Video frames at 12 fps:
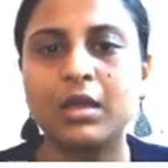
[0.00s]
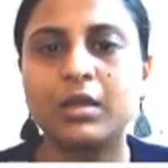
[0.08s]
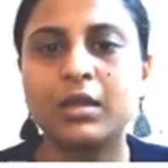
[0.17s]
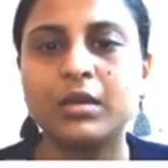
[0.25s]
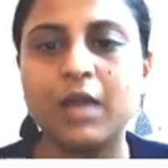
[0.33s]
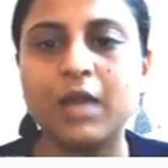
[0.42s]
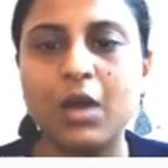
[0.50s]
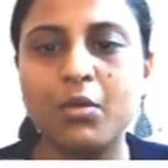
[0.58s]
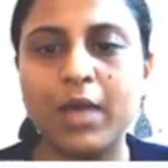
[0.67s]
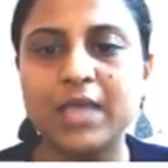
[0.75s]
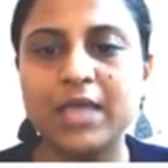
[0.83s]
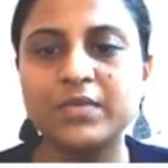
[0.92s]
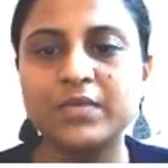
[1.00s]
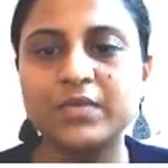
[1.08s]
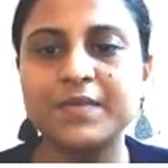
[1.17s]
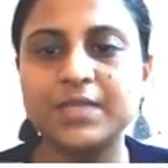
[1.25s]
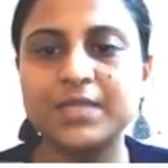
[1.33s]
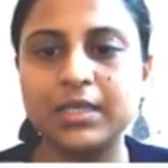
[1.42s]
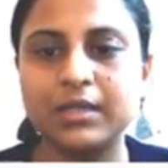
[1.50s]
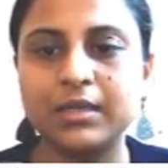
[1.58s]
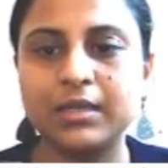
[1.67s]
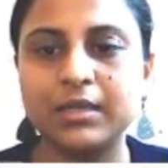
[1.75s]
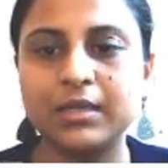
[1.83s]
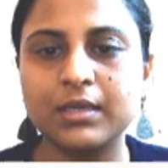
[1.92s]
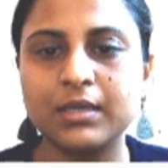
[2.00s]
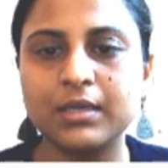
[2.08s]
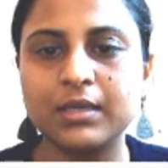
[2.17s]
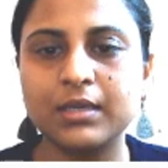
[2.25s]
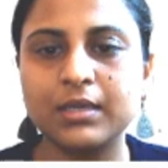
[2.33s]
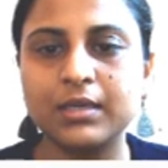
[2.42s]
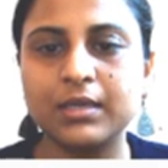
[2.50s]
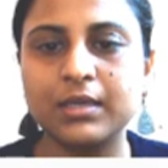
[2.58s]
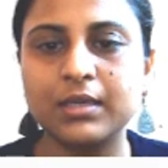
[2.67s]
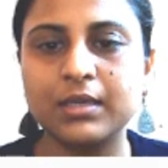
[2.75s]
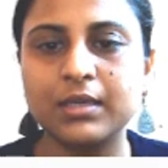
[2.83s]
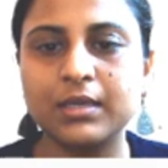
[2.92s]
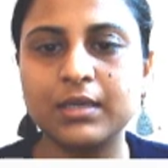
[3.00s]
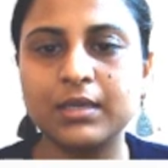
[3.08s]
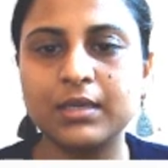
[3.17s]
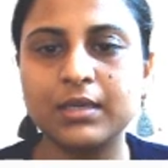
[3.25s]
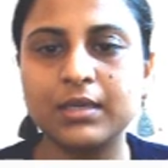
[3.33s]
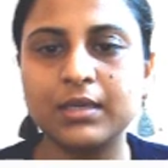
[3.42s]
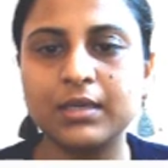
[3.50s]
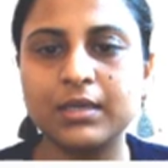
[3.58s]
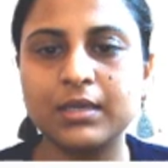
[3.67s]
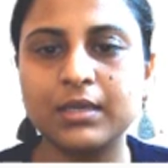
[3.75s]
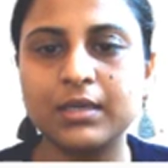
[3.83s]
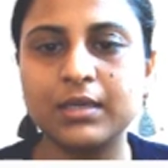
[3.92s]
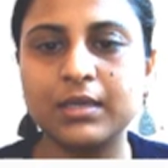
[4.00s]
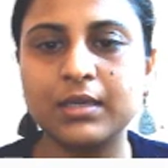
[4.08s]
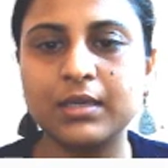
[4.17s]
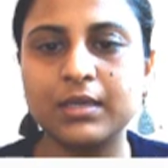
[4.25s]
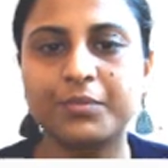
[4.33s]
Now, as we have seen that in sole proprietorship,